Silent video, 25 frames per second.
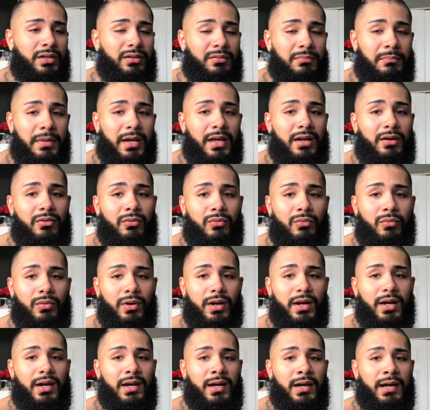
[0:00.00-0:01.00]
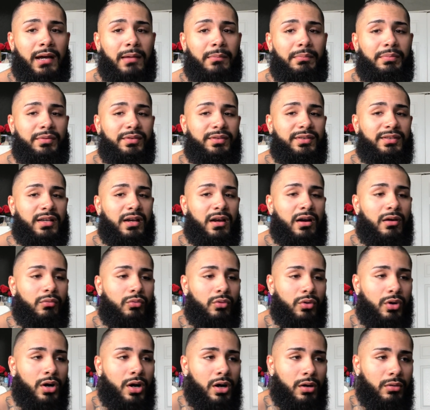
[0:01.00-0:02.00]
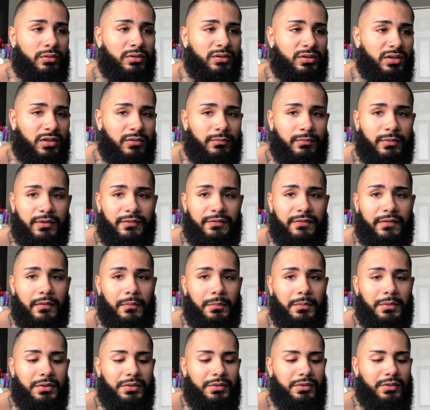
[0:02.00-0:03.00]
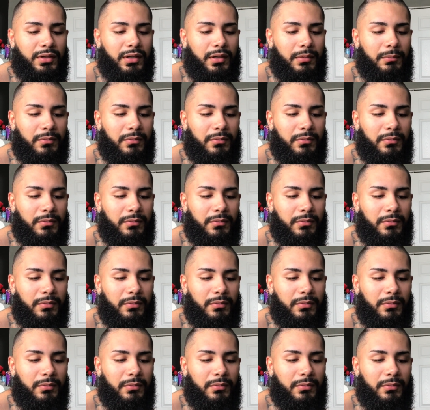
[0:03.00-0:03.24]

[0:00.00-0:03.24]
don't matter what happens, I will always love my family.